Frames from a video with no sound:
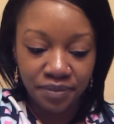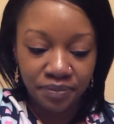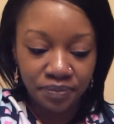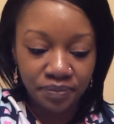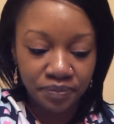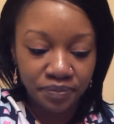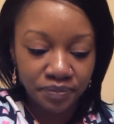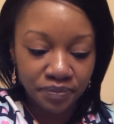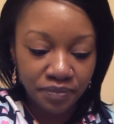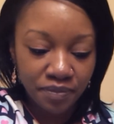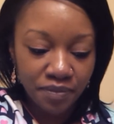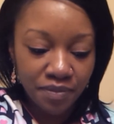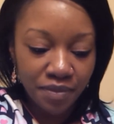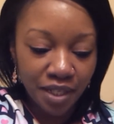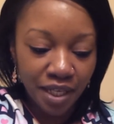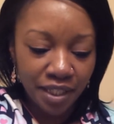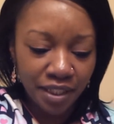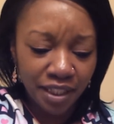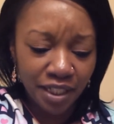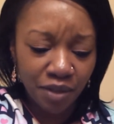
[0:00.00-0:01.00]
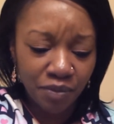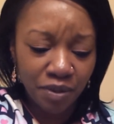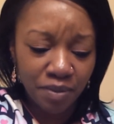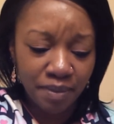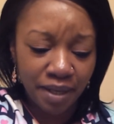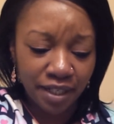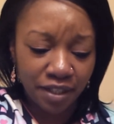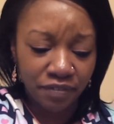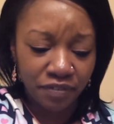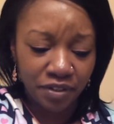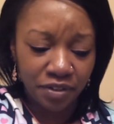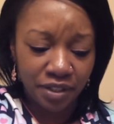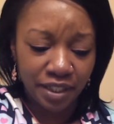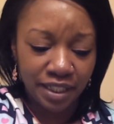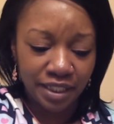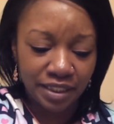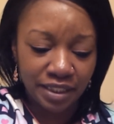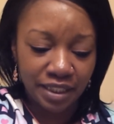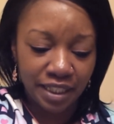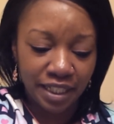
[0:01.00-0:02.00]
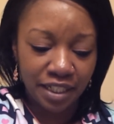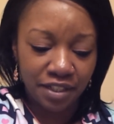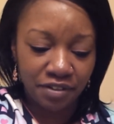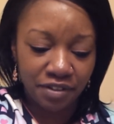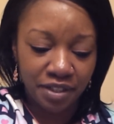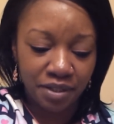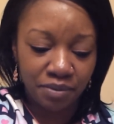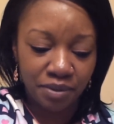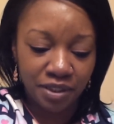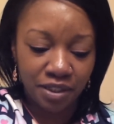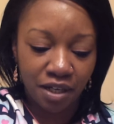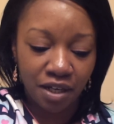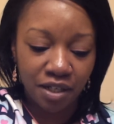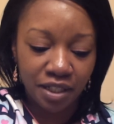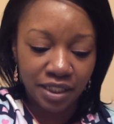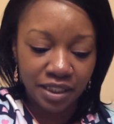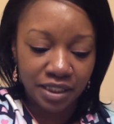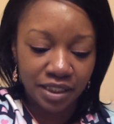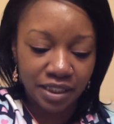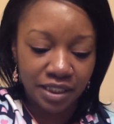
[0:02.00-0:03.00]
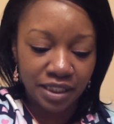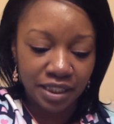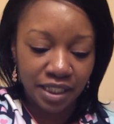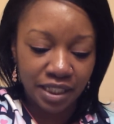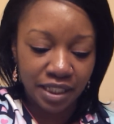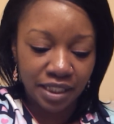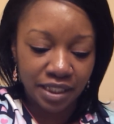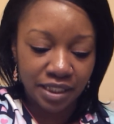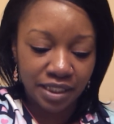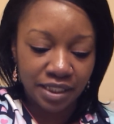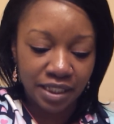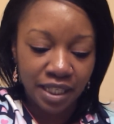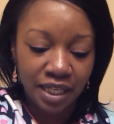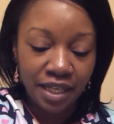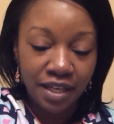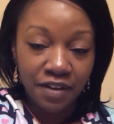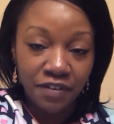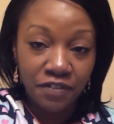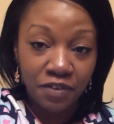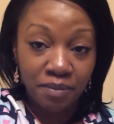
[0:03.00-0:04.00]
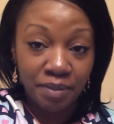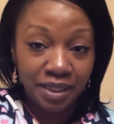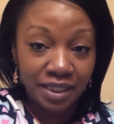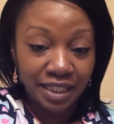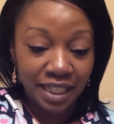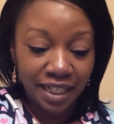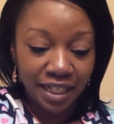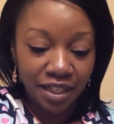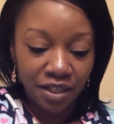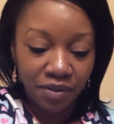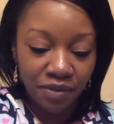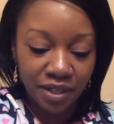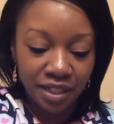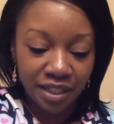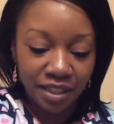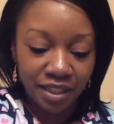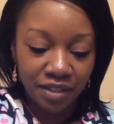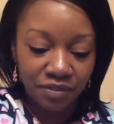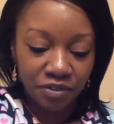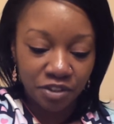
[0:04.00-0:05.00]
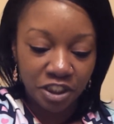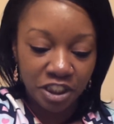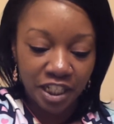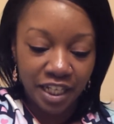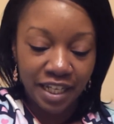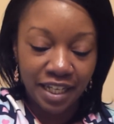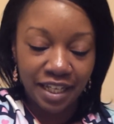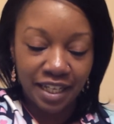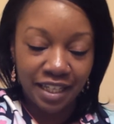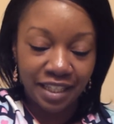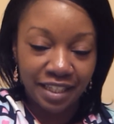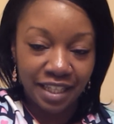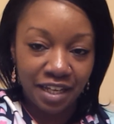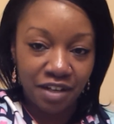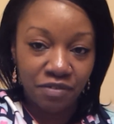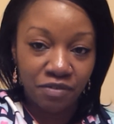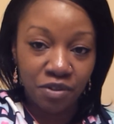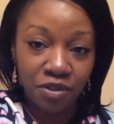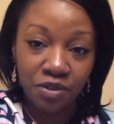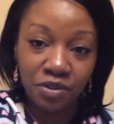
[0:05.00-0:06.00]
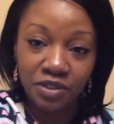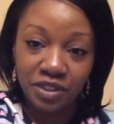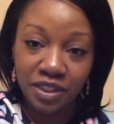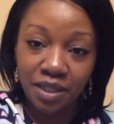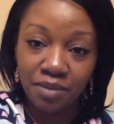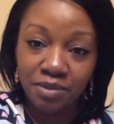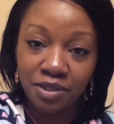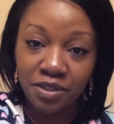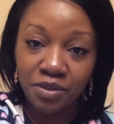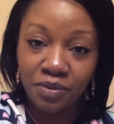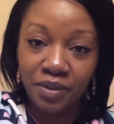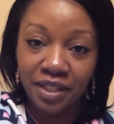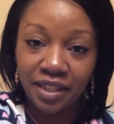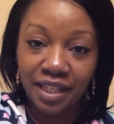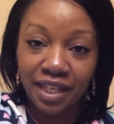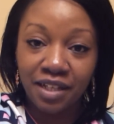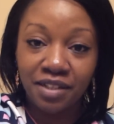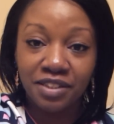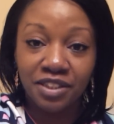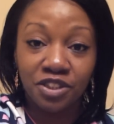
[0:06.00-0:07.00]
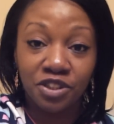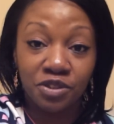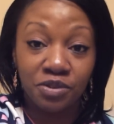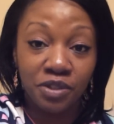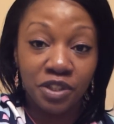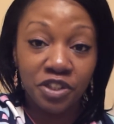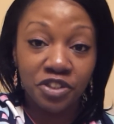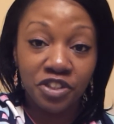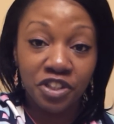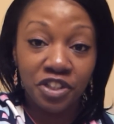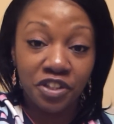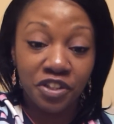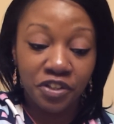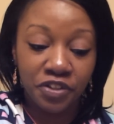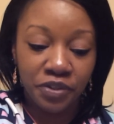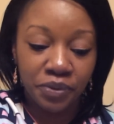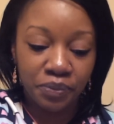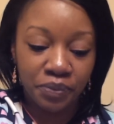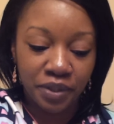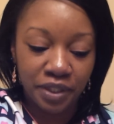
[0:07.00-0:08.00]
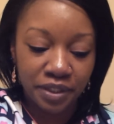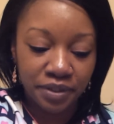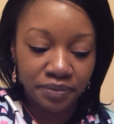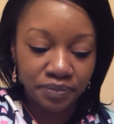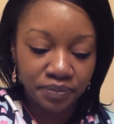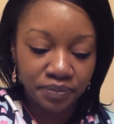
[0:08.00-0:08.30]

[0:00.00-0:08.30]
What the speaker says: And then I went back a few days later. It was August the 6th for my second quant level check, and that rose up to 1,231.